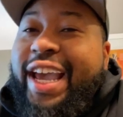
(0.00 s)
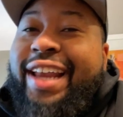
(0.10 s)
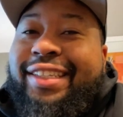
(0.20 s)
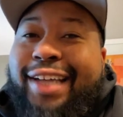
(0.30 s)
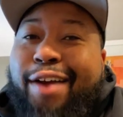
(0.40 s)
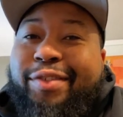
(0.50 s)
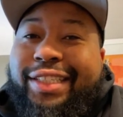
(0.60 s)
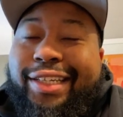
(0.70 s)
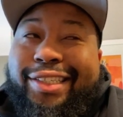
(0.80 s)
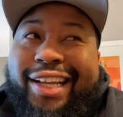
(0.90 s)
we had this
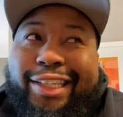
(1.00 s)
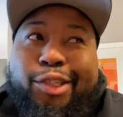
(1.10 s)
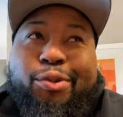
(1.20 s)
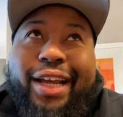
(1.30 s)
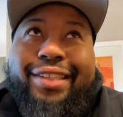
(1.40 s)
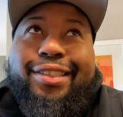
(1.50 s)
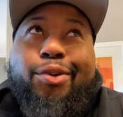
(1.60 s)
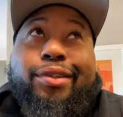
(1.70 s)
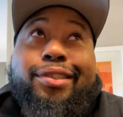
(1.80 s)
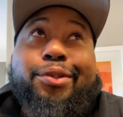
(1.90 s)
conversation like 2 nights
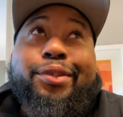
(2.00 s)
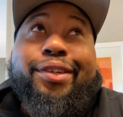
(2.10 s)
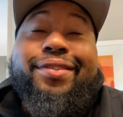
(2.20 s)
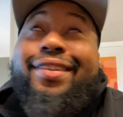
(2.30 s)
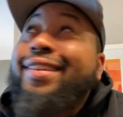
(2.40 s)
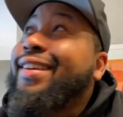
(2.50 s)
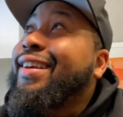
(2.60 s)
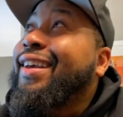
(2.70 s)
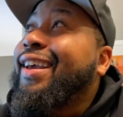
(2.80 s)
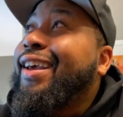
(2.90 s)
ago in the studio
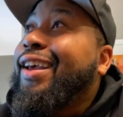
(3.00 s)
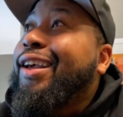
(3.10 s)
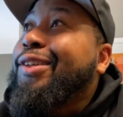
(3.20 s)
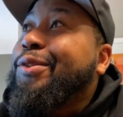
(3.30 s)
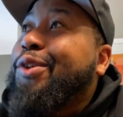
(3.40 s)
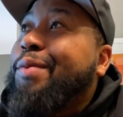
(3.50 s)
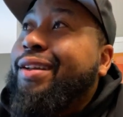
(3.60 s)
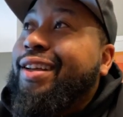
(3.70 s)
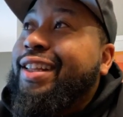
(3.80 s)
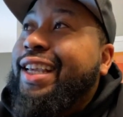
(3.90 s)
because we were talking
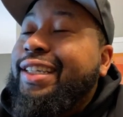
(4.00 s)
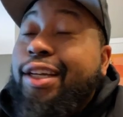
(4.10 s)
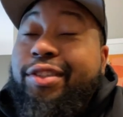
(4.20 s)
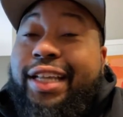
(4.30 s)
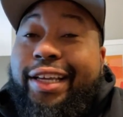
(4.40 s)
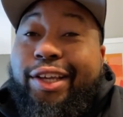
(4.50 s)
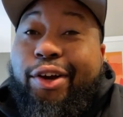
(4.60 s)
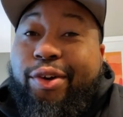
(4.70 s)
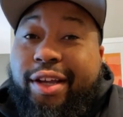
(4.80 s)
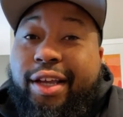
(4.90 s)
about another case. I was like, I
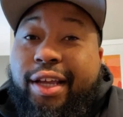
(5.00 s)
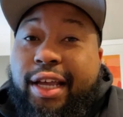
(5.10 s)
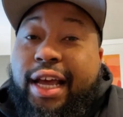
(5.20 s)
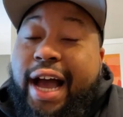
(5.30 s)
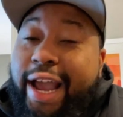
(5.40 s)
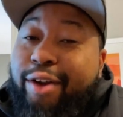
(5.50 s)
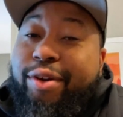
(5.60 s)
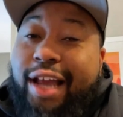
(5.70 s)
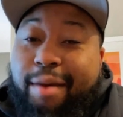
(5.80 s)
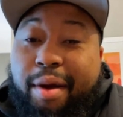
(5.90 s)
ain't
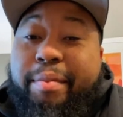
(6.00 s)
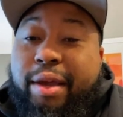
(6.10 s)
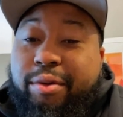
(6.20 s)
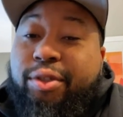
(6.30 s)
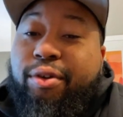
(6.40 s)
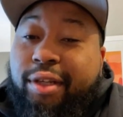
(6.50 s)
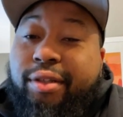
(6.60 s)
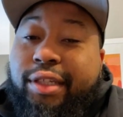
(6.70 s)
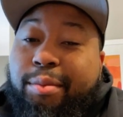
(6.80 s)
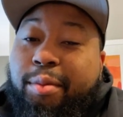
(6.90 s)
gonna lie, my man was going a
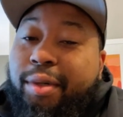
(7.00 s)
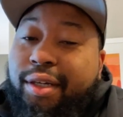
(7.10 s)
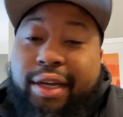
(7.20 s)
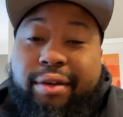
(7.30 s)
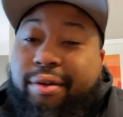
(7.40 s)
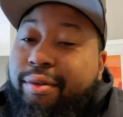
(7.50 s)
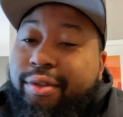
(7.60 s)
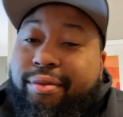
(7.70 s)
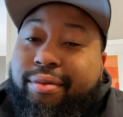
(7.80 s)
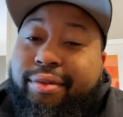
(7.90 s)
little timid, bro. I ain't gonna hold
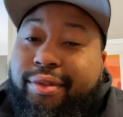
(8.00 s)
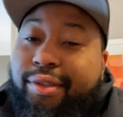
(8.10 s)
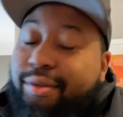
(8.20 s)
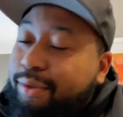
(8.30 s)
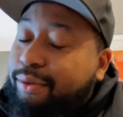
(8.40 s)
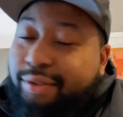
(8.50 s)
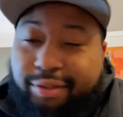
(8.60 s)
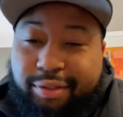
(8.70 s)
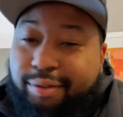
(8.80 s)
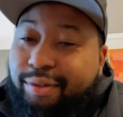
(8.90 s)
you. She was gonna
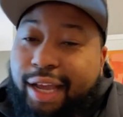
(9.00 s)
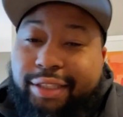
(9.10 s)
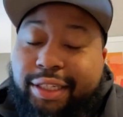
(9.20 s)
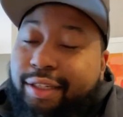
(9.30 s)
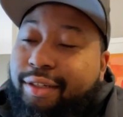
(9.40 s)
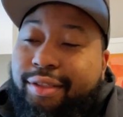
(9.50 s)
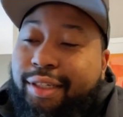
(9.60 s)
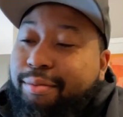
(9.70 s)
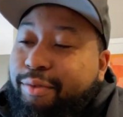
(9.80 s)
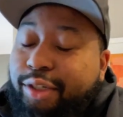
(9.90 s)
have to get a little
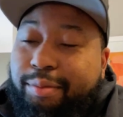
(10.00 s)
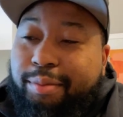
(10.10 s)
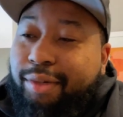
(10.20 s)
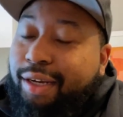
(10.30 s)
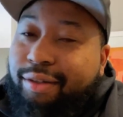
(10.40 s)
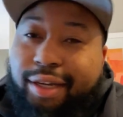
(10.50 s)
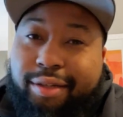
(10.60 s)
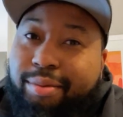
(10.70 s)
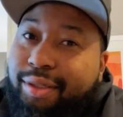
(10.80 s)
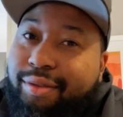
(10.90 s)
temper treatment, bro. I ain't gonna lie
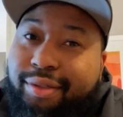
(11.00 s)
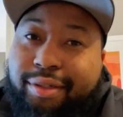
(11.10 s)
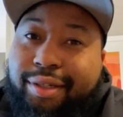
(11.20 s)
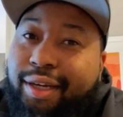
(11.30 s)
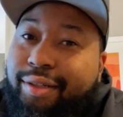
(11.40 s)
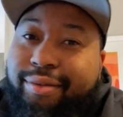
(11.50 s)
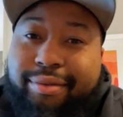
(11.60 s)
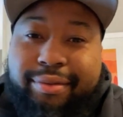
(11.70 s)
to you, bro. I ain't gonna lie